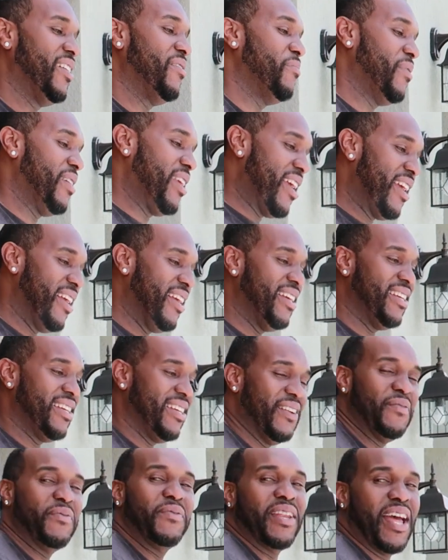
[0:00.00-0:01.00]
But yeah,
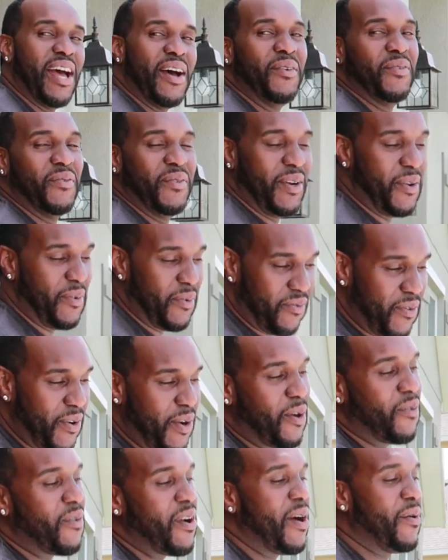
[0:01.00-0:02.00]
for now we're
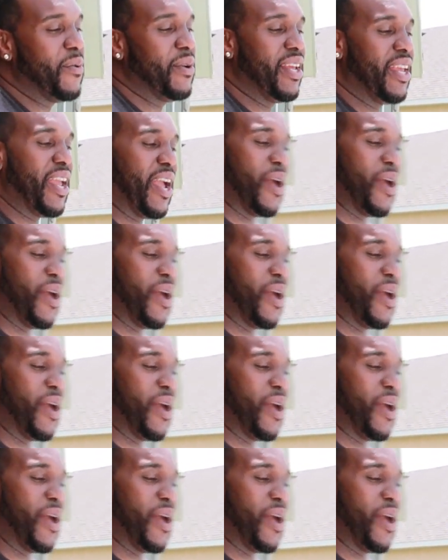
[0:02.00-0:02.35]
gonna rock with the